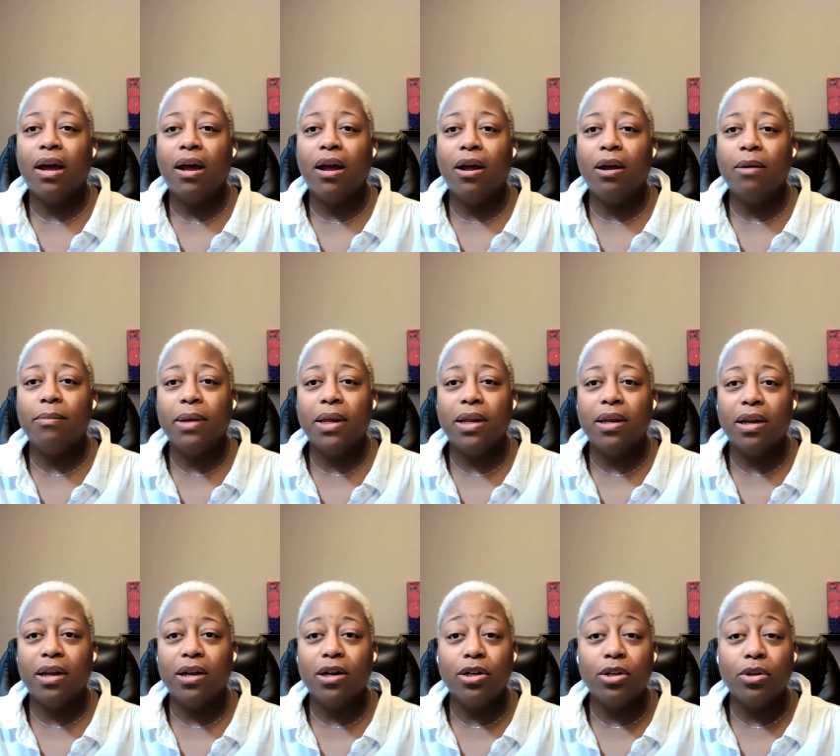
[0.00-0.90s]
um, and
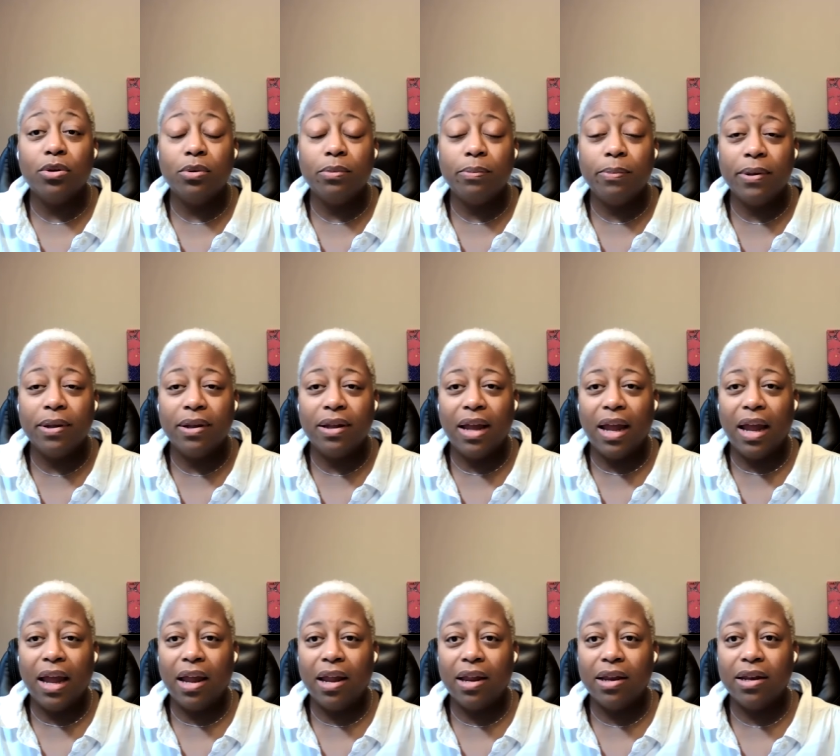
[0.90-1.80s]
in a loop.
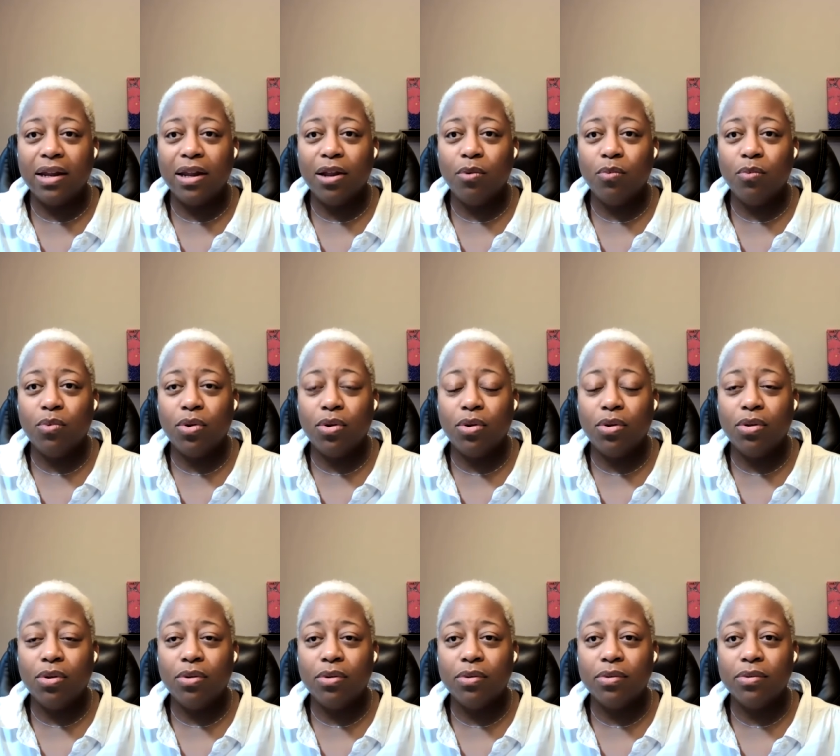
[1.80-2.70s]
And it
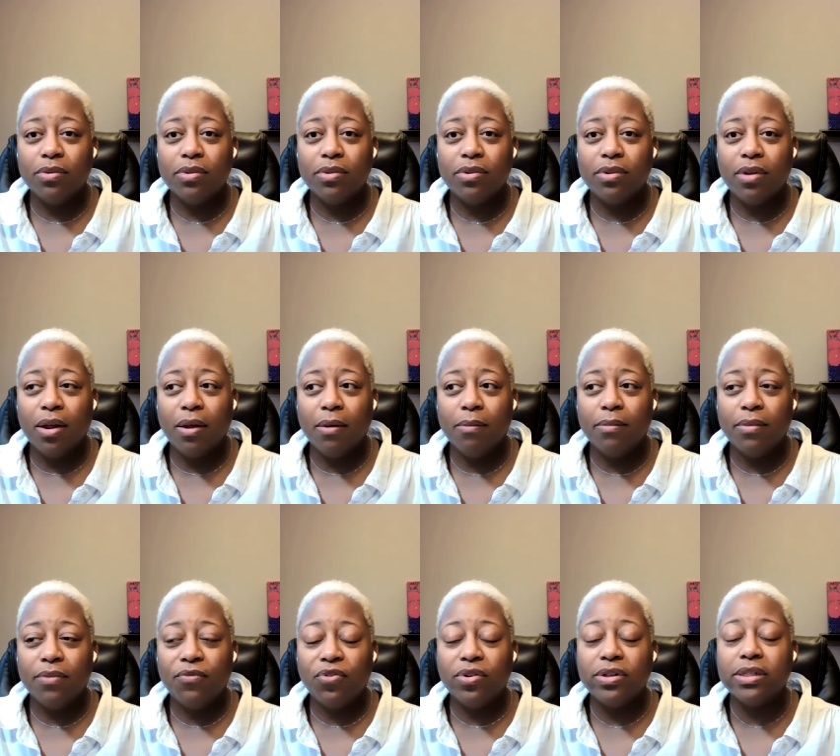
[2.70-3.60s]
will, um,
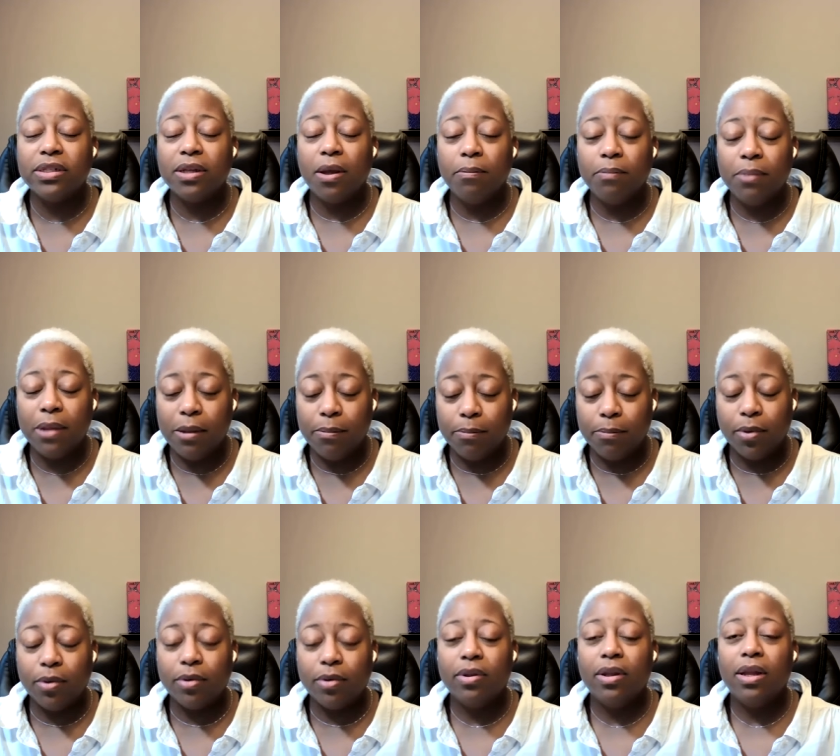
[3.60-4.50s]
for some
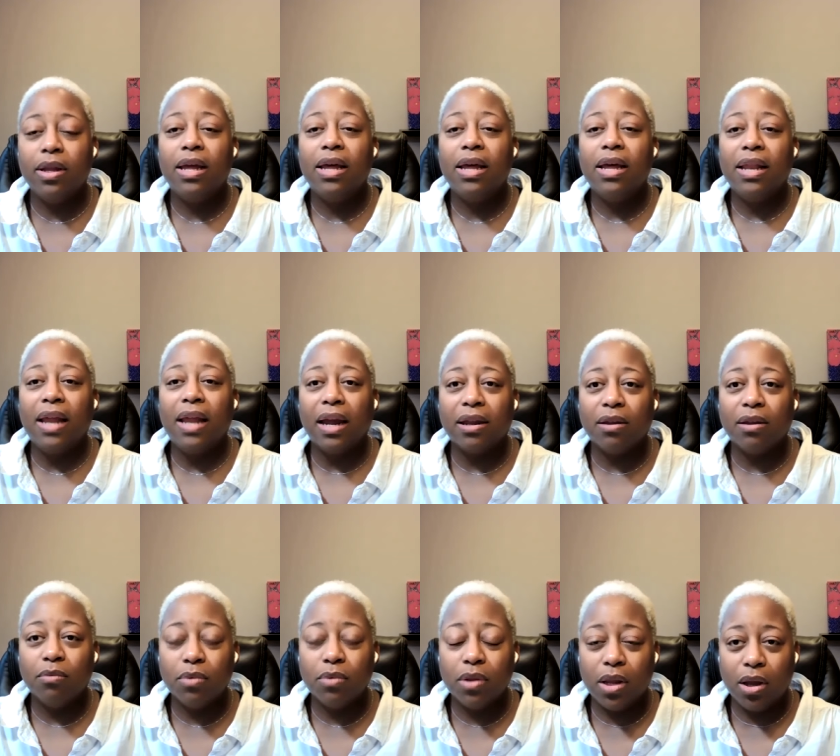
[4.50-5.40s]
people, that
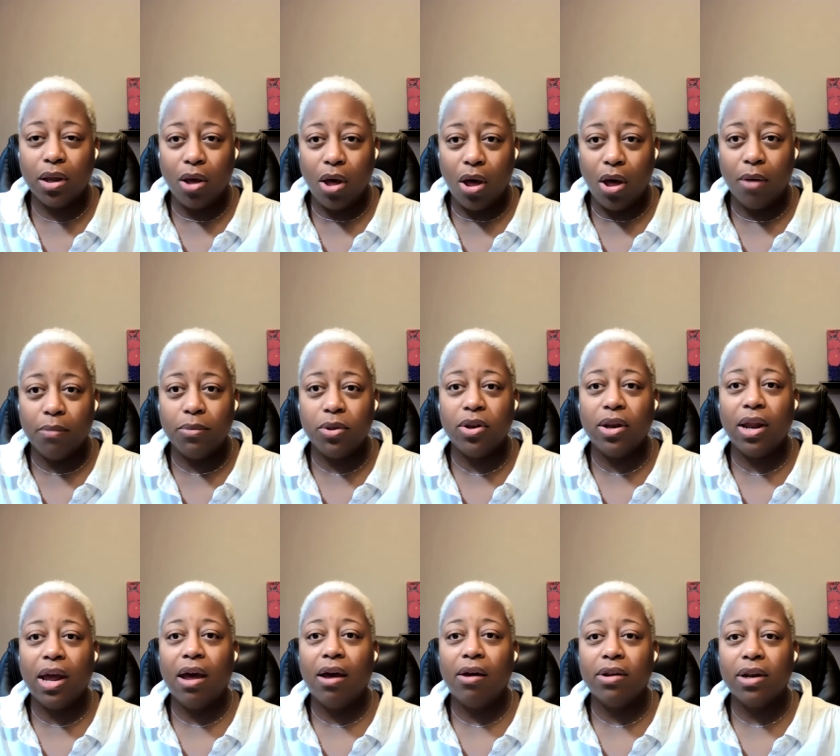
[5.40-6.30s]
can really calm you
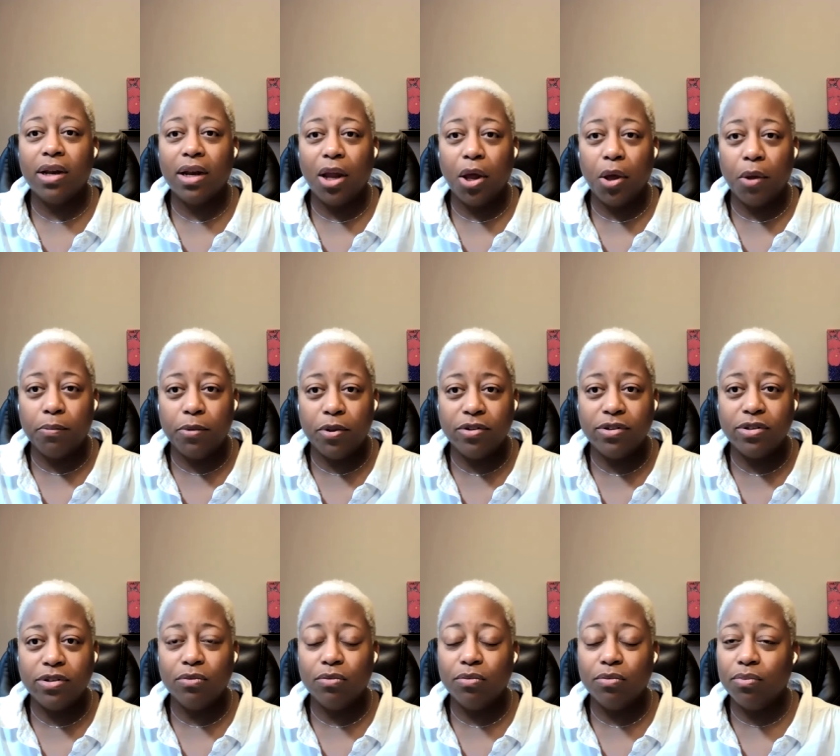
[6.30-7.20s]
down and help you
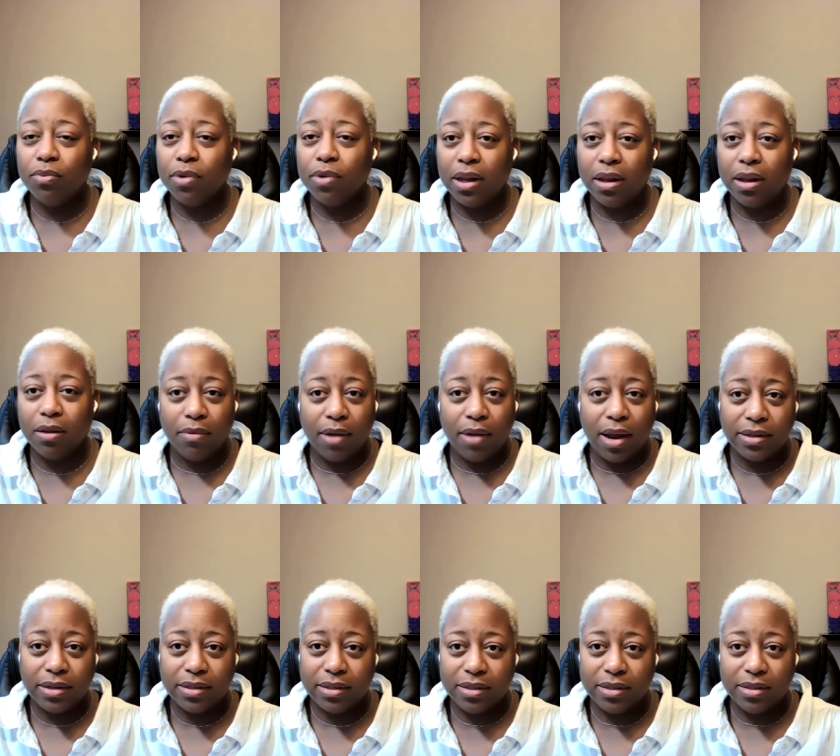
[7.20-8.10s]
to really
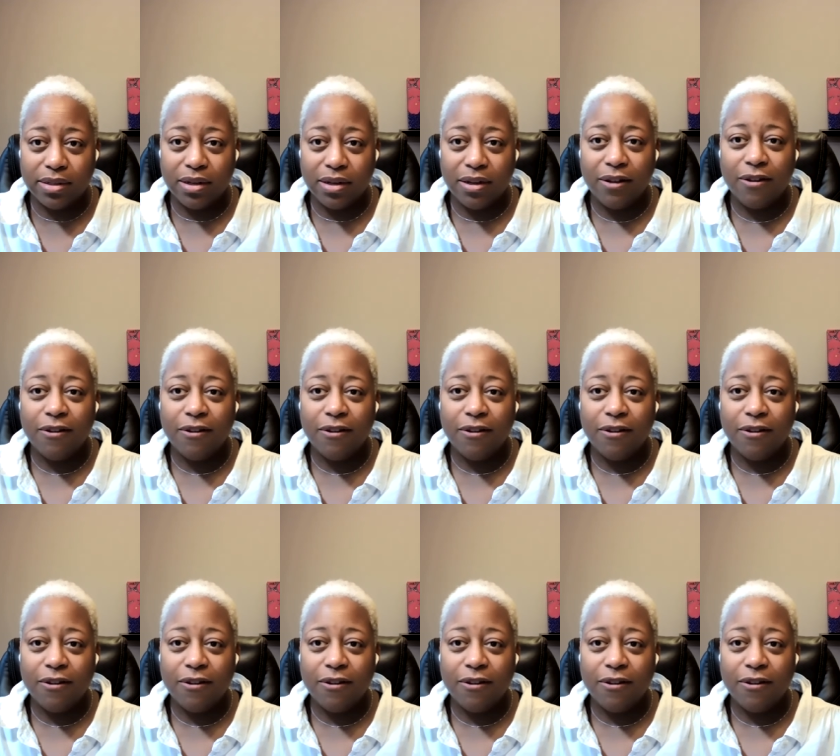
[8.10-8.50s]
rest.